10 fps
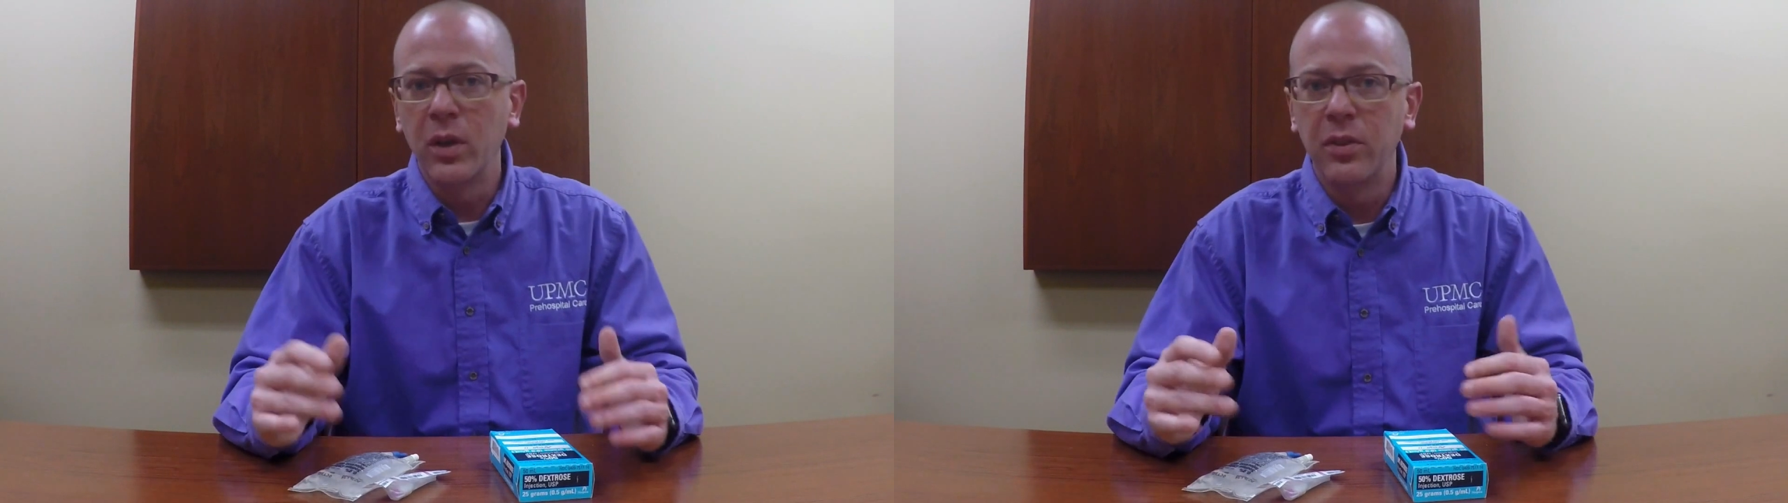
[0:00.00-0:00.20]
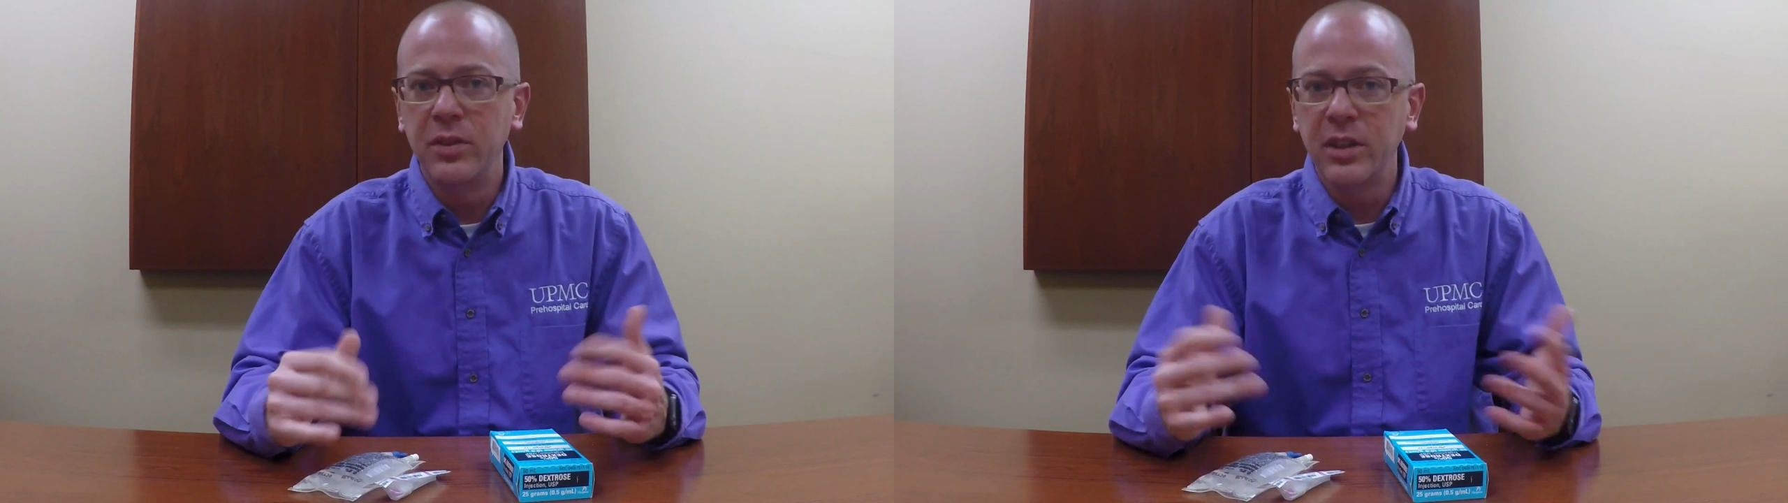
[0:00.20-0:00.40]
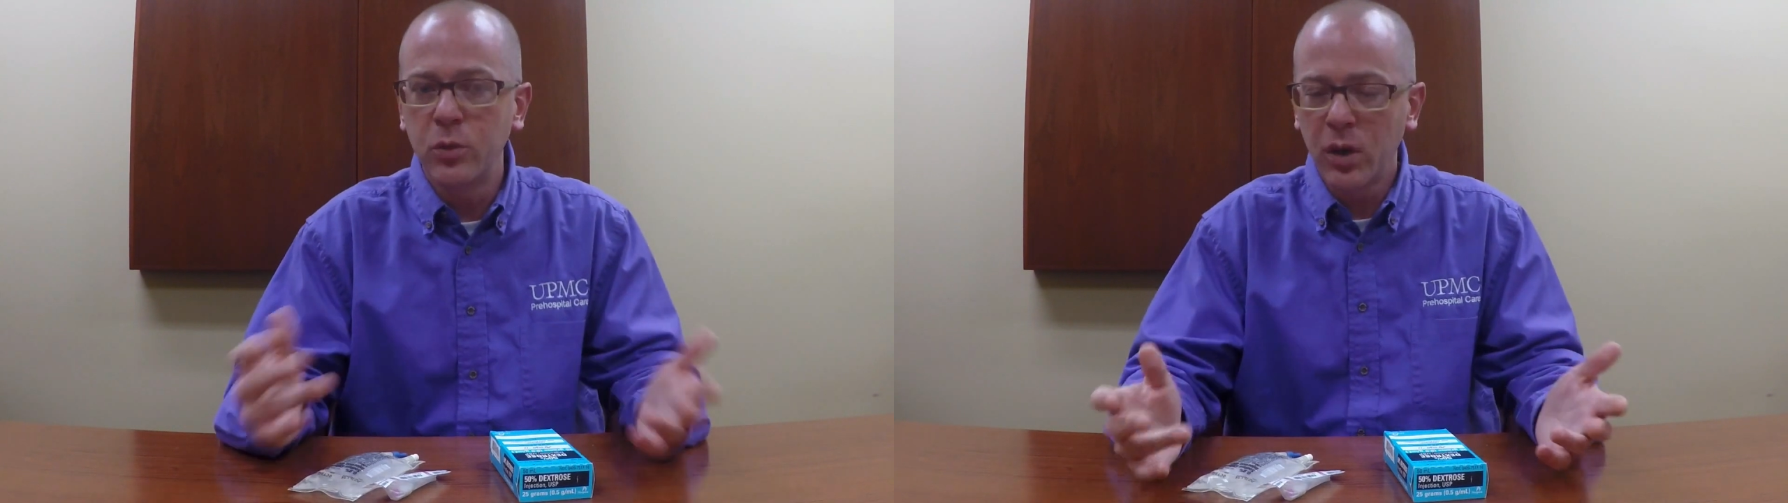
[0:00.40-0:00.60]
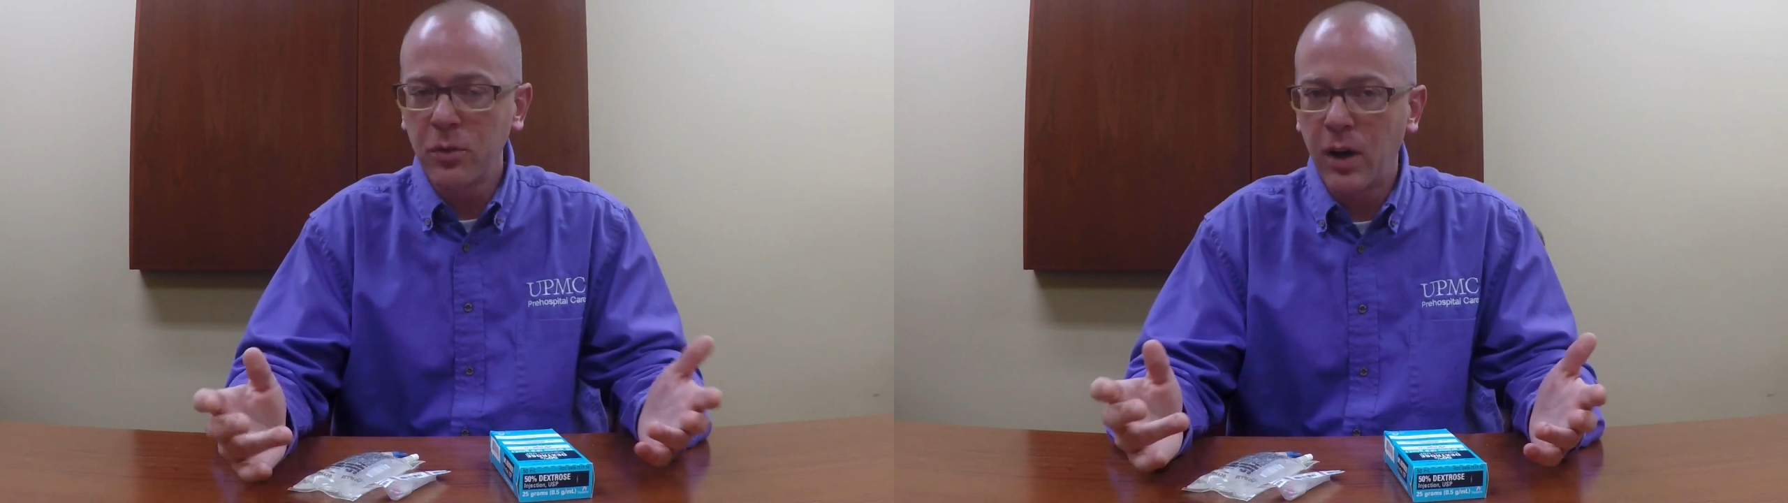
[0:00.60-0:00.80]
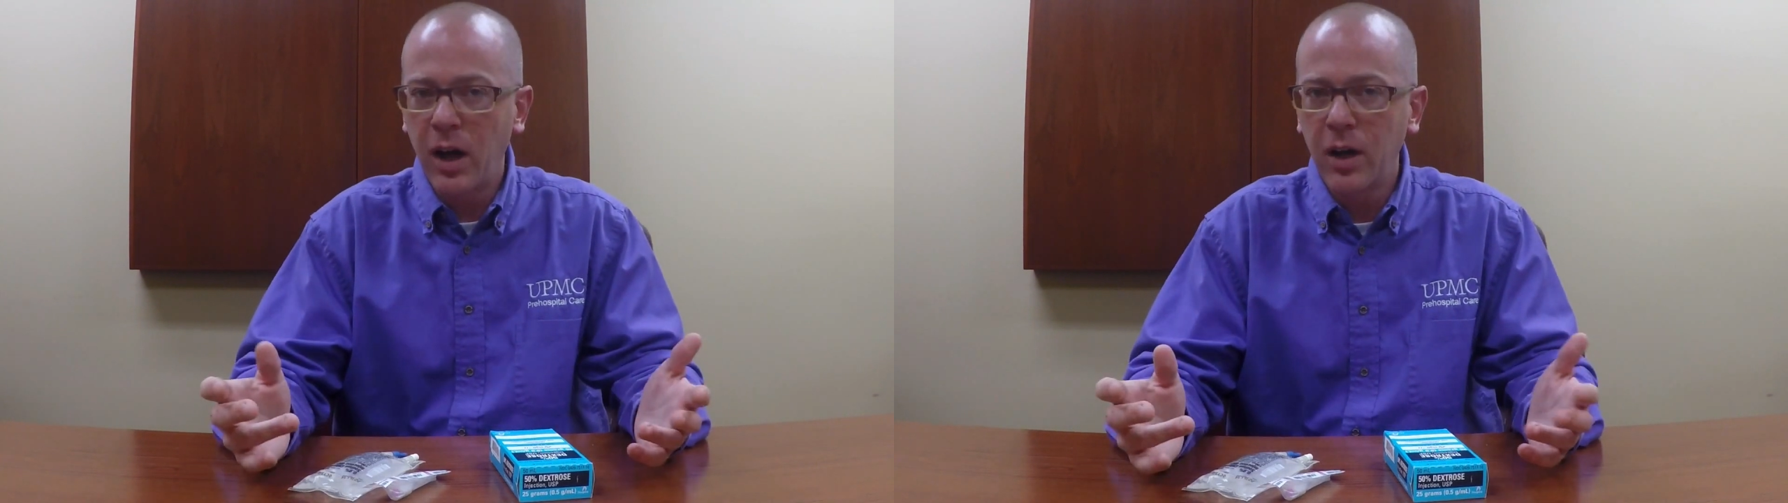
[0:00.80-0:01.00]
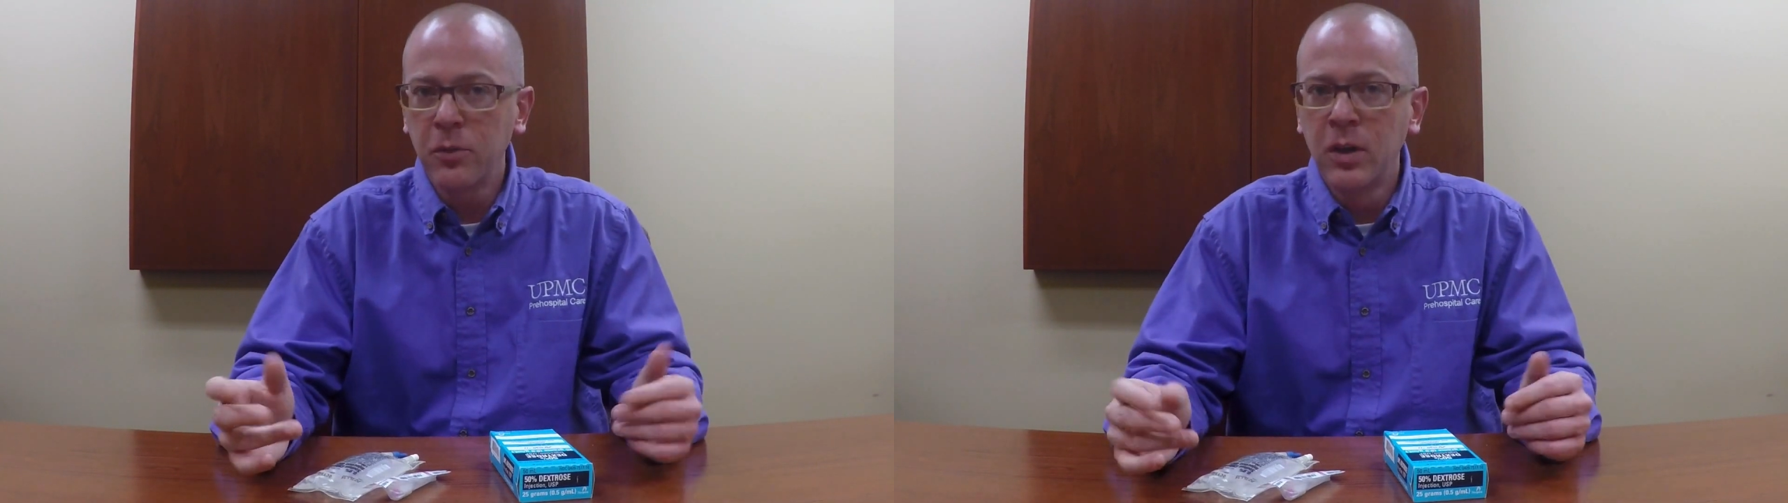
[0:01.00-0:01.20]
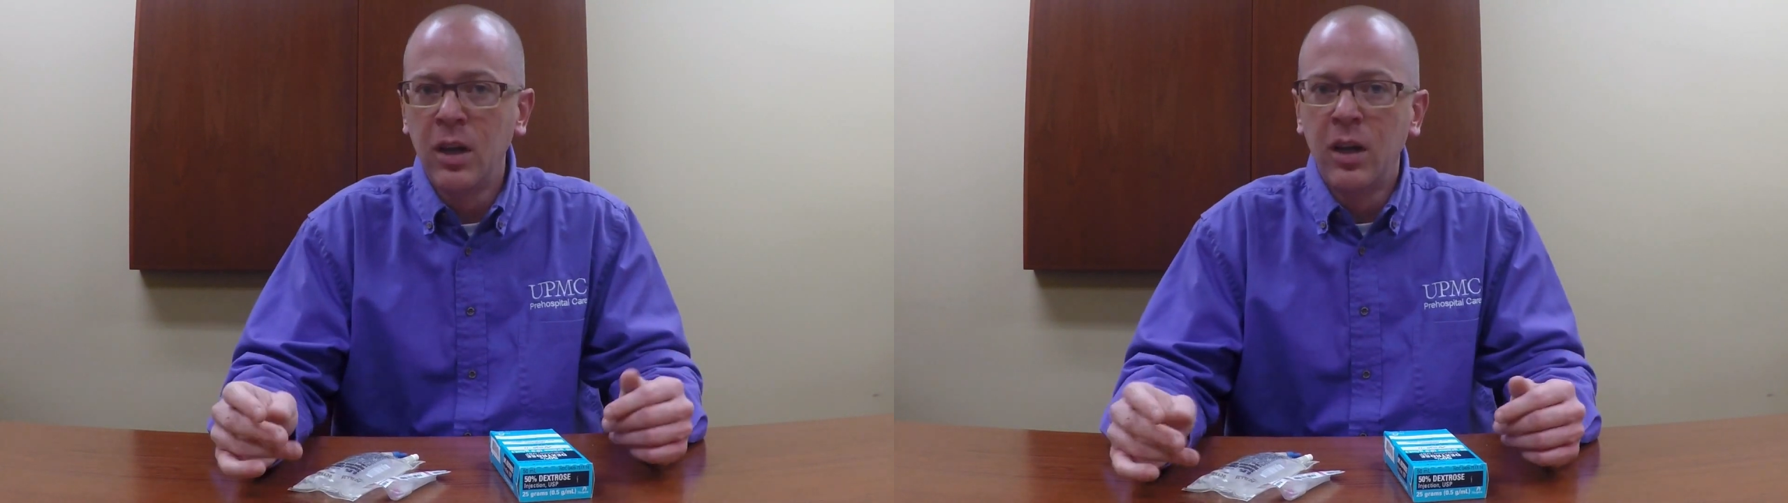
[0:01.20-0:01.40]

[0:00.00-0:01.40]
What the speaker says: with D25